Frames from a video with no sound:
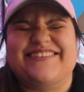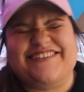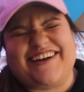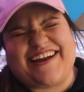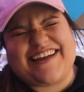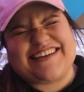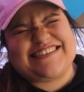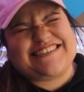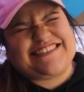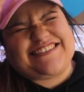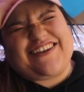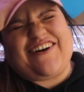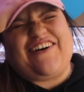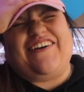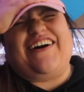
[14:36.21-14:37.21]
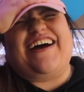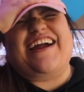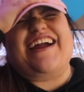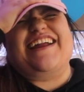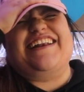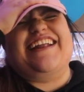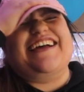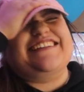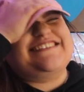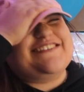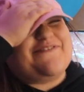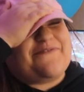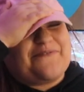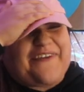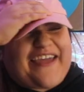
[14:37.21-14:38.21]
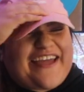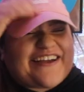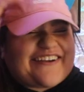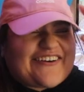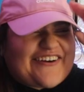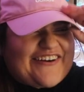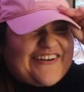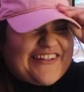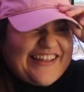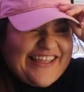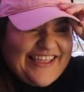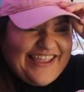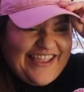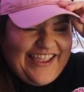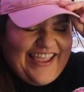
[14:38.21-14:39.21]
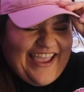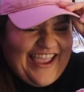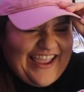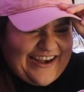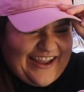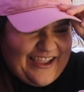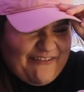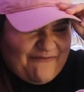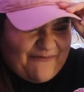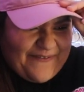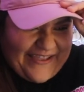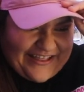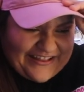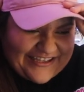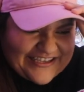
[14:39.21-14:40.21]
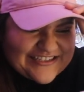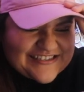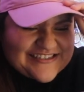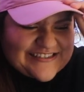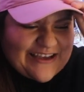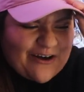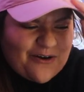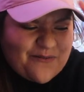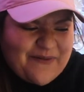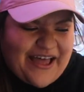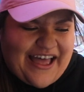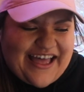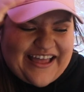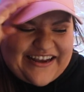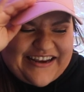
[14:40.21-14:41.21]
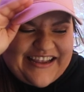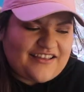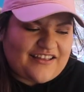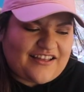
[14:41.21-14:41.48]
trying so hard not to fangirl and I'm failing so bad.